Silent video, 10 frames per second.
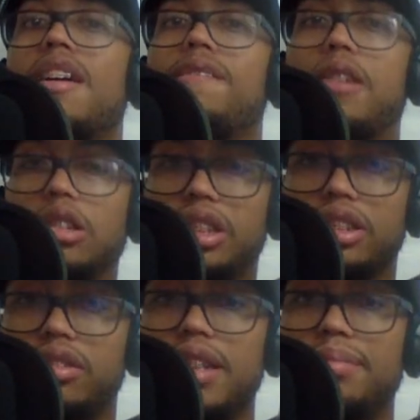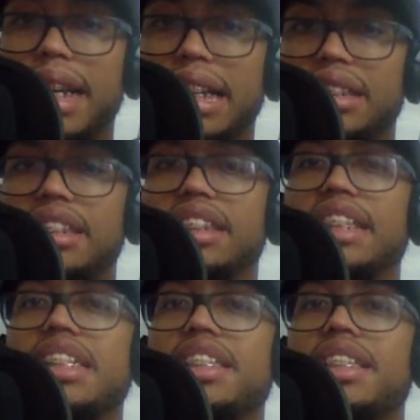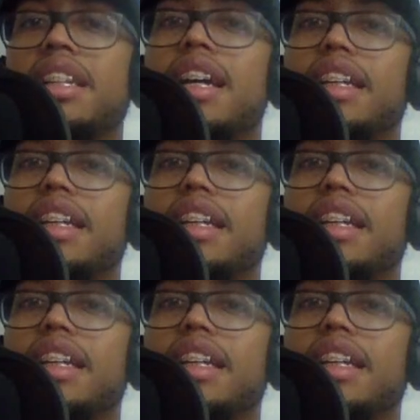First of 3 meetings this season.